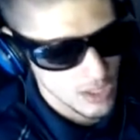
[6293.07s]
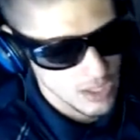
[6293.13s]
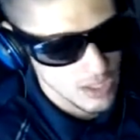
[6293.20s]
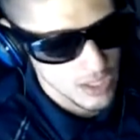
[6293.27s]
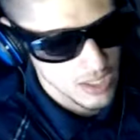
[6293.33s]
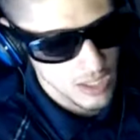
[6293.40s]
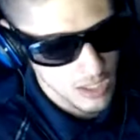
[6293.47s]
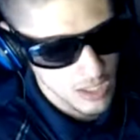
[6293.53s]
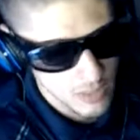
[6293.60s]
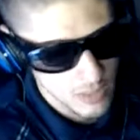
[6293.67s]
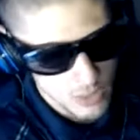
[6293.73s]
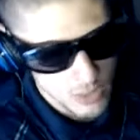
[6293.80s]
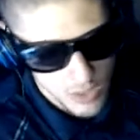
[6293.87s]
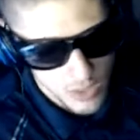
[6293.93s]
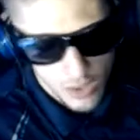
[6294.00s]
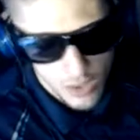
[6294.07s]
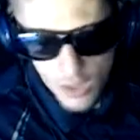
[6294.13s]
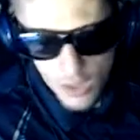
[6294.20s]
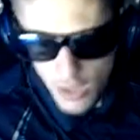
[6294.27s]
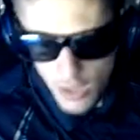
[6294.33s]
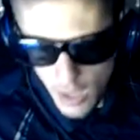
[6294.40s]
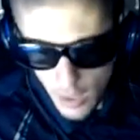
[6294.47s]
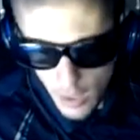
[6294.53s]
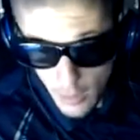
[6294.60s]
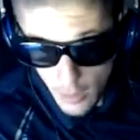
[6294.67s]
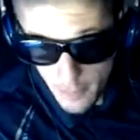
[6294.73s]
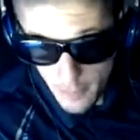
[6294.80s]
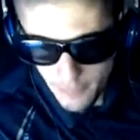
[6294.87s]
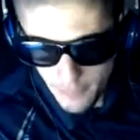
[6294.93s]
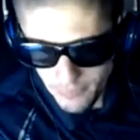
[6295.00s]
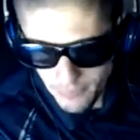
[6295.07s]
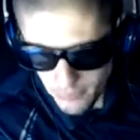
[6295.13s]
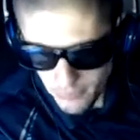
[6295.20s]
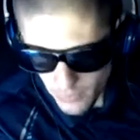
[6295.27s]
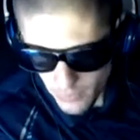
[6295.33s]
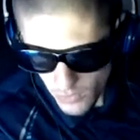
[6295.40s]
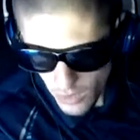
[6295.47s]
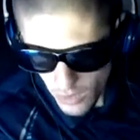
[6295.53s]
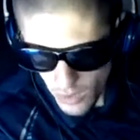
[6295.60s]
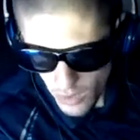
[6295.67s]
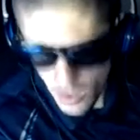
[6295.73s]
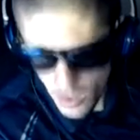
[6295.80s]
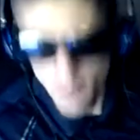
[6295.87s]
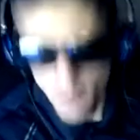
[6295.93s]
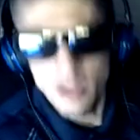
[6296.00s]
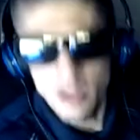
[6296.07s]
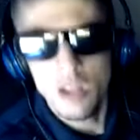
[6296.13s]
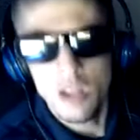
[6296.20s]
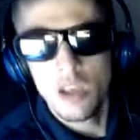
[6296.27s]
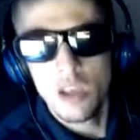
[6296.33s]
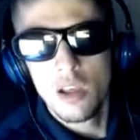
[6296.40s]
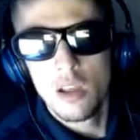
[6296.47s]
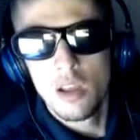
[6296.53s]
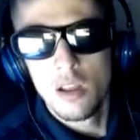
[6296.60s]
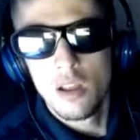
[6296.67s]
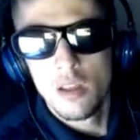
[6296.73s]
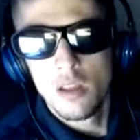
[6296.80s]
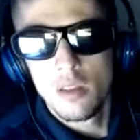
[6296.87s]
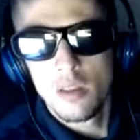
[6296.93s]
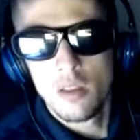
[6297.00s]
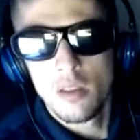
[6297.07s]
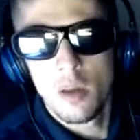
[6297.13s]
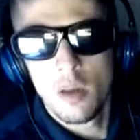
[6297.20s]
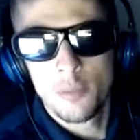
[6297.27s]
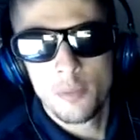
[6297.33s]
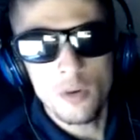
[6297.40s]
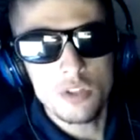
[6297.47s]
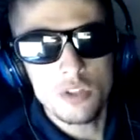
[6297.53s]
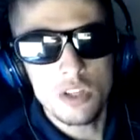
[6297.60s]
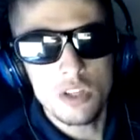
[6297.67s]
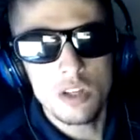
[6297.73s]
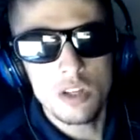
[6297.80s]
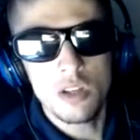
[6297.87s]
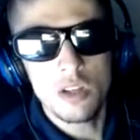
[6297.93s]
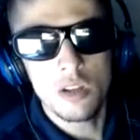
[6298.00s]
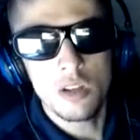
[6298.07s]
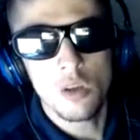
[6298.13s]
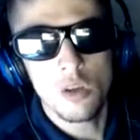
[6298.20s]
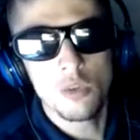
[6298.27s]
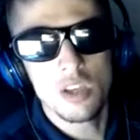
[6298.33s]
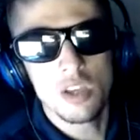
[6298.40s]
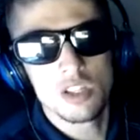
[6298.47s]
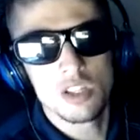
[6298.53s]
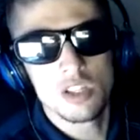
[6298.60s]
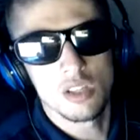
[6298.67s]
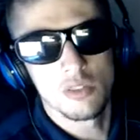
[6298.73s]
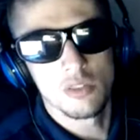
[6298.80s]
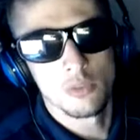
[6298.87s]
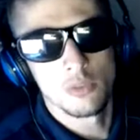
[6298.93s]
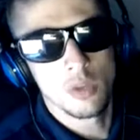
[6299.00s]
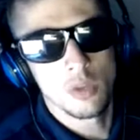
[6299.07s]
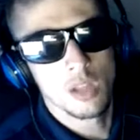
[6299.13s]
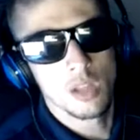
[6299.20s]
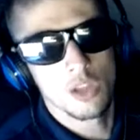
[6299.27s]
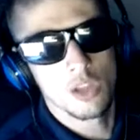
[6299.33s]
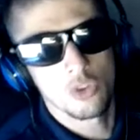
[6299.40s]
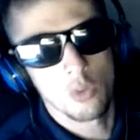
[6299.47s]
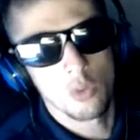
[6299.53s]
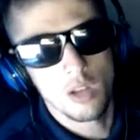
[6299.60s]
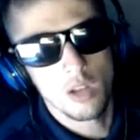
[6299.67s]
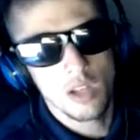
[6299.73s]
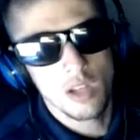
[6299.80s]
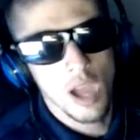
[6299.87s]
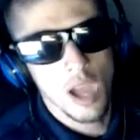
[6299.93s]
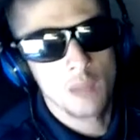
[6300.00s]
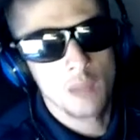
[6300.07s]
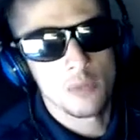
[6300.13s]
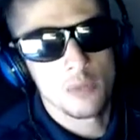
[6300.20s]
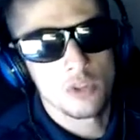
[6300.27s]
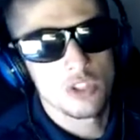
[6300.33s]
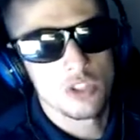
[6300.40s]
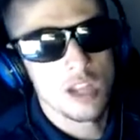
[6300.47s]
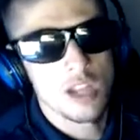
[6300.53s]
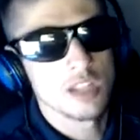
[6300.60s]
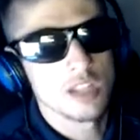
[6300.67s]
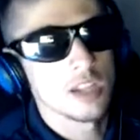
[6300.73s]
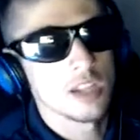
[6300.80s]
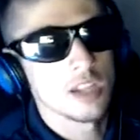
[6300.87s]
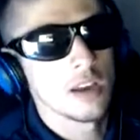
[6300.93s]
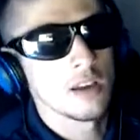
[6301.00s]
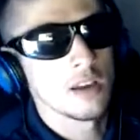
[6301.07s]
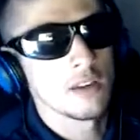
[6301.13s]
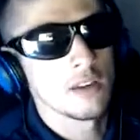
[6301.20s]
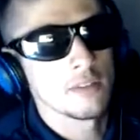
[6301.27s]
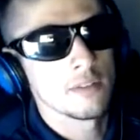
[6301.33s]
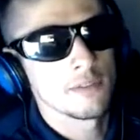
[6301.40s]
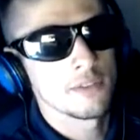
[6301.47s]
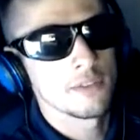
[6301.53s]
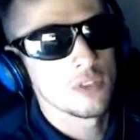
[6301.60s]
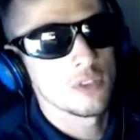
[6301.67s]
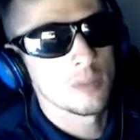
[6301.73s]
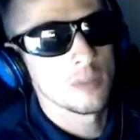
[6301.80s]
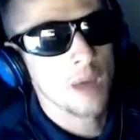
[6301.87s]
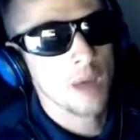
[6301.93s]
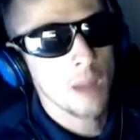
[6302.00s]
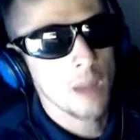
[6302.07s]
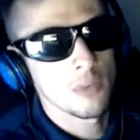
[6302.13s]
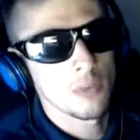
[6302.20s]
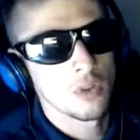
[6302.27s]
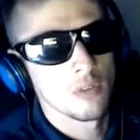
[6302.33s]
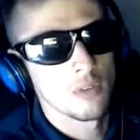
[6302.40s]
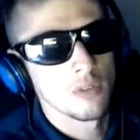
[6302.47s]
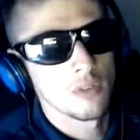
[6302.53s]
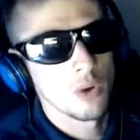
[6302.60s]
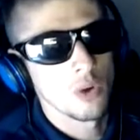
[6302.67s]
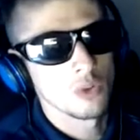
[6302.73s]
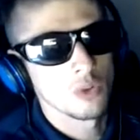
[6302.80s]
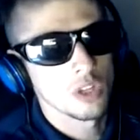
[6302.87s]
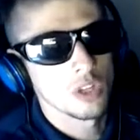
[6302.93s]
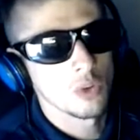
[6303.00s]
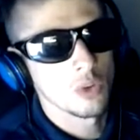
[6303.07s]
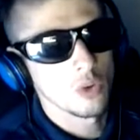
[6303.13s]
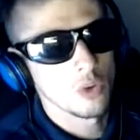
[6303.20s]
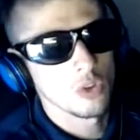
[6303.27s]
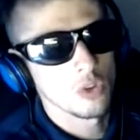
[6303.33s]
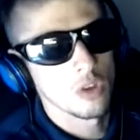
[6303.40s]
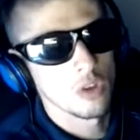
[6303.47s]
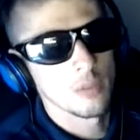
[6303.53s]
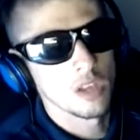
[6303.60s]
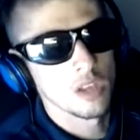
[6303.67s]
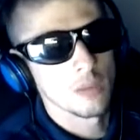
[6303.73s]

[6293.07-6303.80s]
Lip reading: him as well. I mean, a person only has to win like 29% of the popular vote in order to become